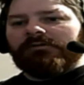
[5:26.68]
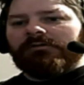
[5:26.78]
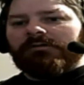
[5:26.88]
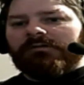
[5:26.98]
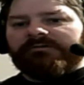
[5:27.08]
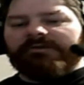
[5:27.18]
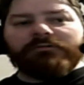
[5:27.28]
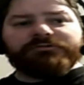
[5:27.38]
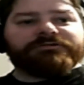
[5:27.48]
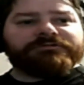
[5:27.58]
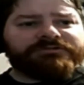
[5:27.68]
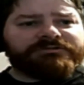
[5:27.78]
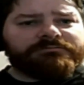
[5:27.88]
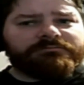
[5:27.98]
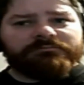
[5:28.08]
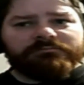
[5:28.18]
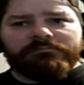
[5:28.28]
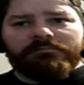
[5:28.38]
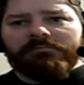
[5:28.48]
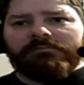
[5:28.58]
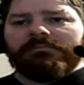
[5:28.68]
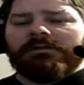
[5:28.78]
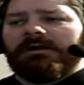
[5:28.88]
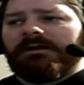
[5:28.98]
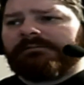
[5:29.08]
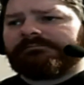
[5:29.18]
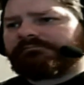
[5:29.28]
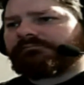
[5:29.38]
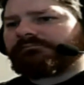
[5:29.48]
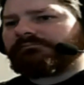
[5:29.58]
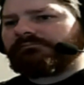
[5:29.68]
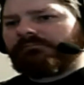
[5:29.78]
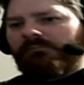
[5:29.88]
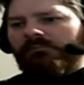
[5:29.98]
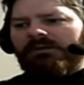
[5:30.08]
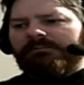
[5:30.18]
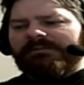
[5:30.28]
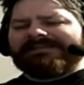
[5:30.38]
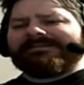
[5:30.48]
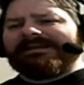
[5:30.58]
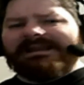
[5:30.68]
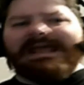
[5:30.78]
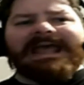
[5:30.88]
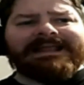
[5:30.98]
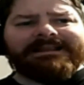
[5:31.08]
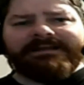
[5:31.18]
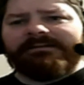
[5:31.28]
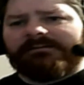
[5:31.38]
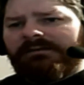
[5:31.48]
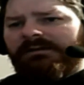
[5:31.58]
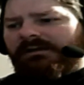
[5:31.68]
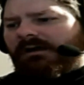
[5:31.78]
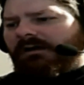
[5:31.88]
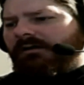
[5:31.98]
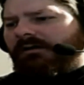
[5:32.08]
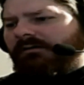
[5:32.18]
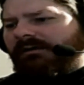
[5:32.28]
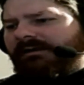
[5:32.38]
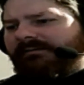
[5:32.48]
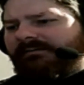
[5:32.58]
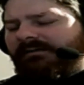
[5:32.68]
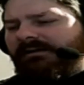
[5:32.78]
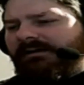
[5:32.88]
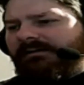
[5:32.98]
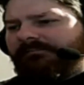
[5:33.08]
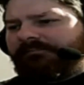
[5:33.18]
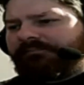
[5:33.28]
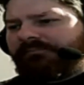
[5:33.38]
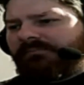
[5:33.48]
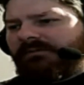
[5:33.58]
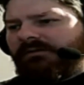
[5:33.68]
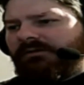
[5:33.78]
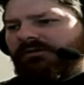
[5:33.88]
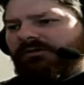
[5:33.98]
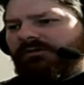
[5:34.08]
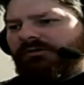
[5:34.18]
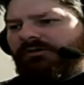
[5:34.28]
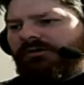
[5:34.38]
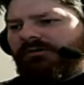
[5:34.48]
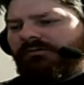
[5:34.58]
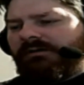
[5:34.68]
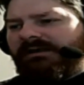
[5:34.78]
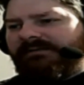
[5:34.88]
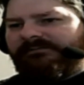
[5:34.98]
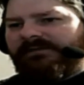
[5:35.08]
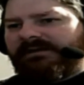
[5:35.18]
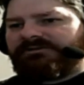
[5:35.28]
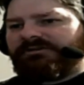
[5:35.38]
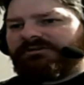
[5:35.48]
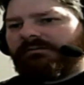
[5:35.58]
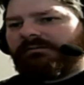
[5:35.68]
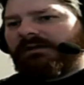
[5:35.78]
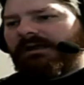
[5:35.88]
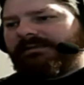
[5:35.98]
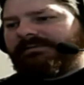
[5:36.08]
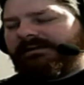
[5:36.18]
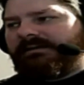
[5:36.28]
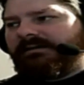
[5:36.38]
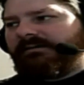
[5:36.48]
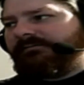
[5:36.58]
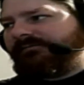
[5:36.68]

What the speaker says: soldiers, but it's like an alien or like a an infection. I think of